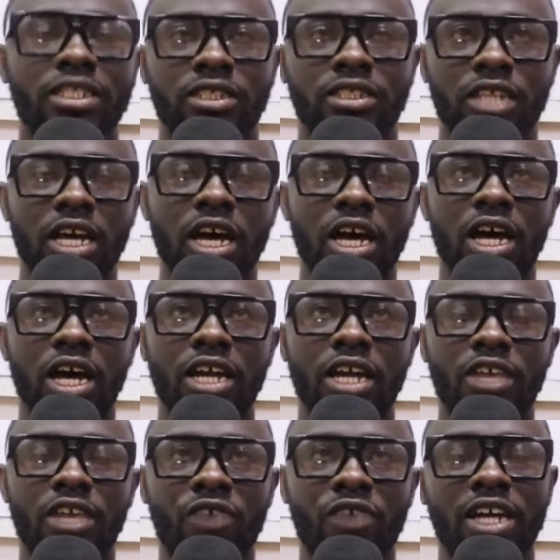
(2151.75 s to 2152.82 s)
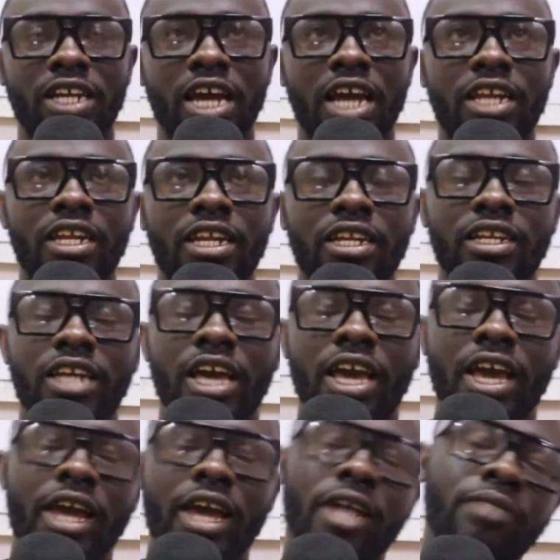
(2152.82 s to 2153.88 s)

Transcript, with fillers: uh, the fact that the